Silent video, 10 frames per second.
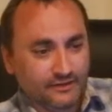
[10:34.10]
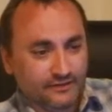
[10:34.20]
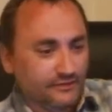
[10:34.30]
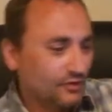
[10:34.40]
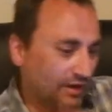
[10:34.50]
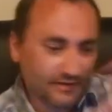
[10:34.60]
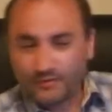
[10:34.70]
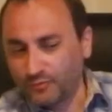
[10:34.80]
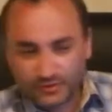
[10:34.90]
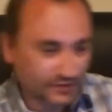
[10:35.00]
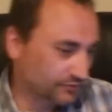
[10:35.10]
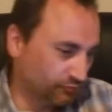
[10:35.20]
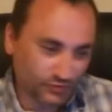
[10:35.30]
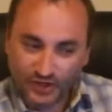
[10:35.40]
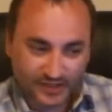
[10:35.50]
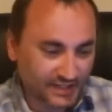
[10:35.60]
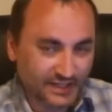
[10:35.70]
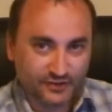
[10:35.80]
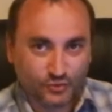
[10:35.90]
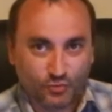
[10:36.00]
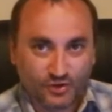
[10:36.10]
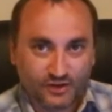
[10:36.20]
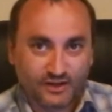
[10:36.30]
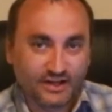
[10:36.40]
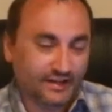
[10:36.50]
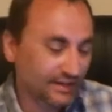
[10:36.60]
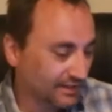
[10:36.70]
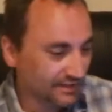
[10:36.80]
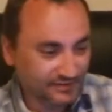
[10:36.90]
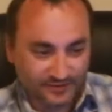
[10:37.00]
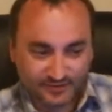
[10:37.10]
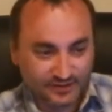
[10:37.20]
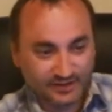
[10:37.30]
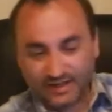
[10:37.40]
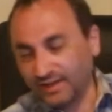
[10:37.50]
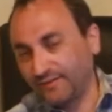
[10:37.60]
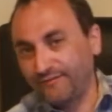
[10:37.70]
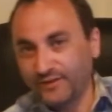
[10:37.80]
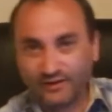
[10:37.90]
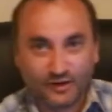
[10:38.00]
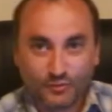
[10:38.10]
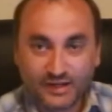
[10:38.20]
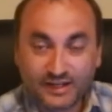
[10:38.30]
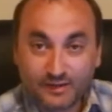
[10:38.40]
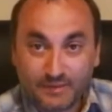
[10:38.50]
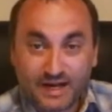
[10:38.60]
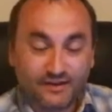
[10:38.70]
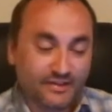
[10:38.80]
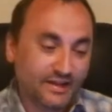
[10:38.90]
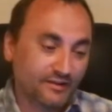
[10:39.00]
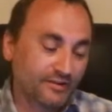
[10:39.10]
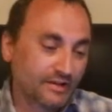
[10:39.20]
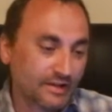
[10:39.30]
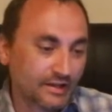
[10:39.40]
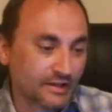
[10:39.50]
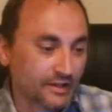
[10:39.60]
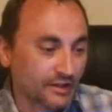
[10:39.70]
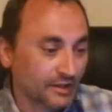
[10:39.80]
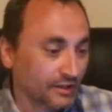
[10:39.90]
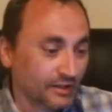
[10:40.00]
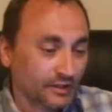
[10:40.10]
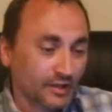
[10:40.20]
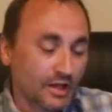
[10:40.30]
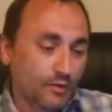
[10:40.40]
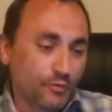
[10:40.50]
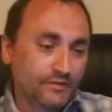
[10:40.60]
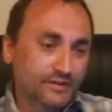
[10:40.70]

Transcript: you know, we're not getting it to work. I got to get this thing. I got to figure out a way to get him out of there. I